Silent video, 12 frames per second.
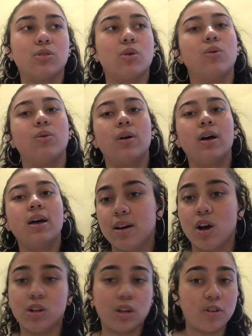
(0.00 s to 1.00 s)
So
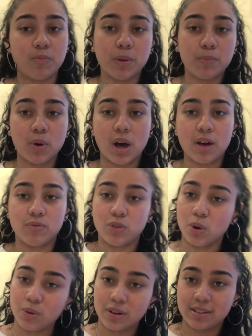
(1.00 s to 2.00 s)
a lot of people have
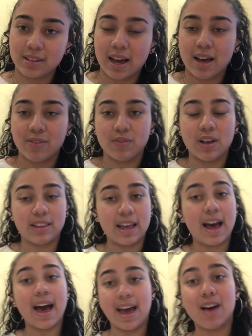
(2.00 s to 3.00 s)
noticed
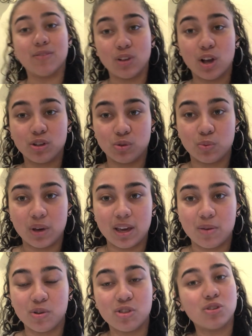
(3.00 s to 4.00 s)
that I have lost
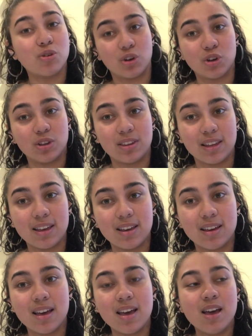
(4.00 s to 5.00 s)
weight, which is a good
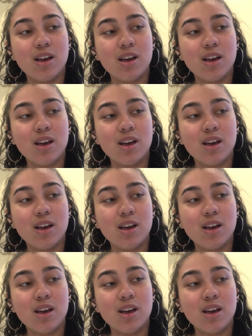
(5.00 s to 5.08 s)
thing.